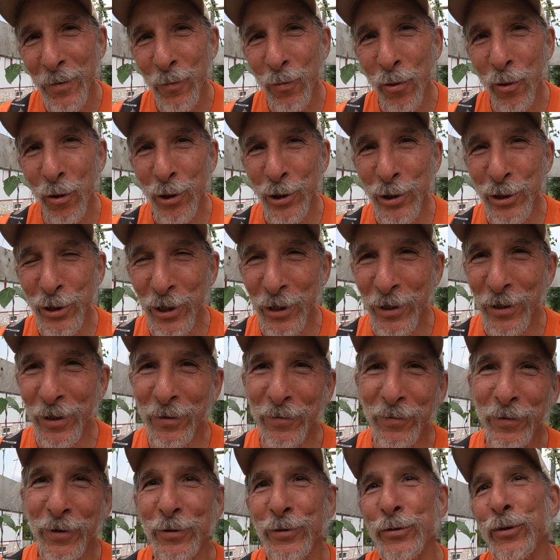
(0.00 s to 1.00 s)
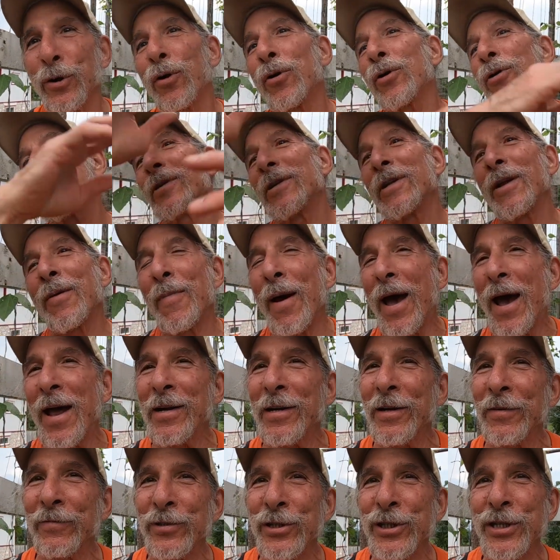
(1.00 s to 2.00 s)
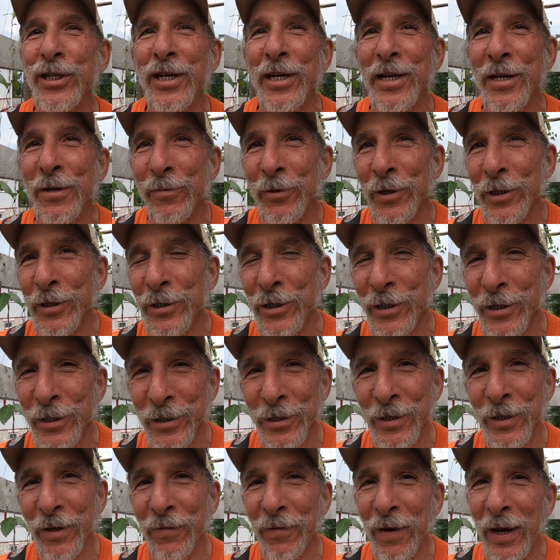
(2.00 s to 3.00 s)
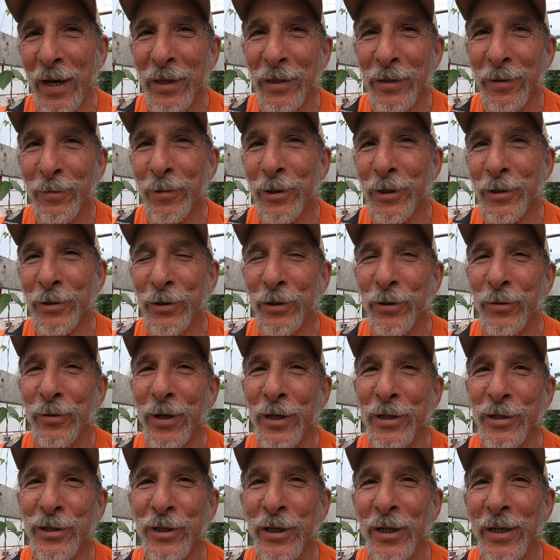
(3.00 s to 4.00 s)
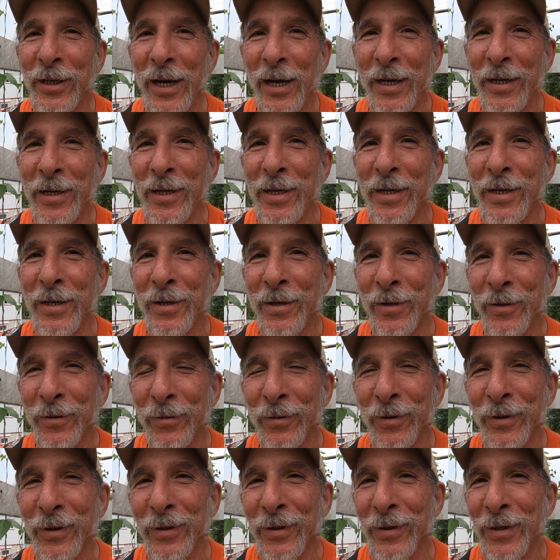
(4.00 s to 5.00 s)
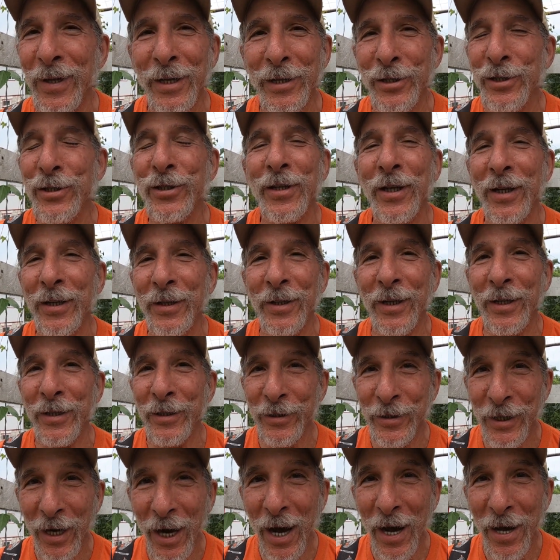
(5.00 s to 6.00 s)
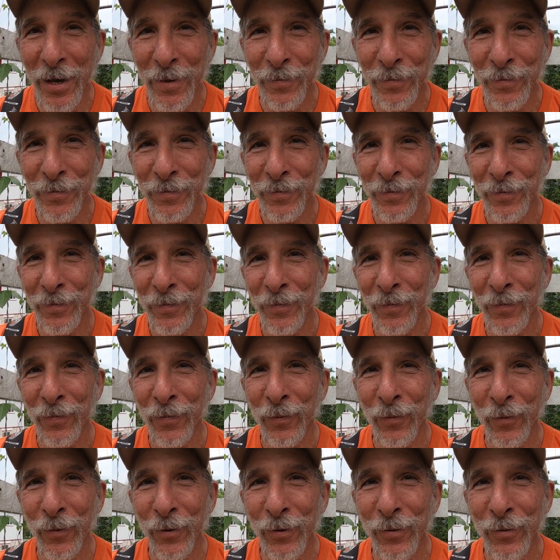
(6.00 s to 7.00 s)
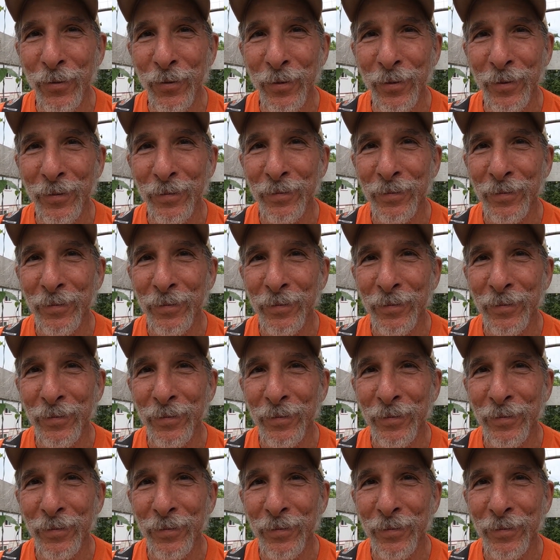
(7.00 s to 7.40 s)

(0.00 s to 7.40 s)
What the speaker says: portion of the total amount of qi which is available to us at any instant in time through